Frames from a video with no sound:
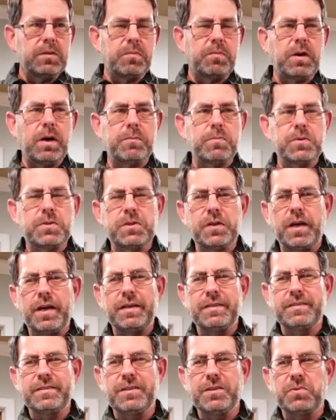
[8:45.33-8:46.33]
proper
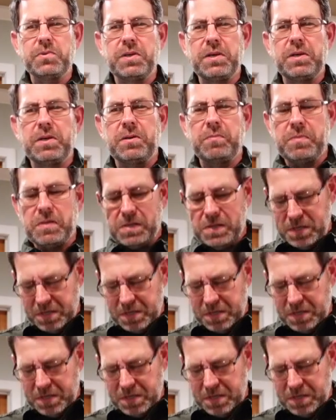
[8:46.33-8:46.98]
size. There would help.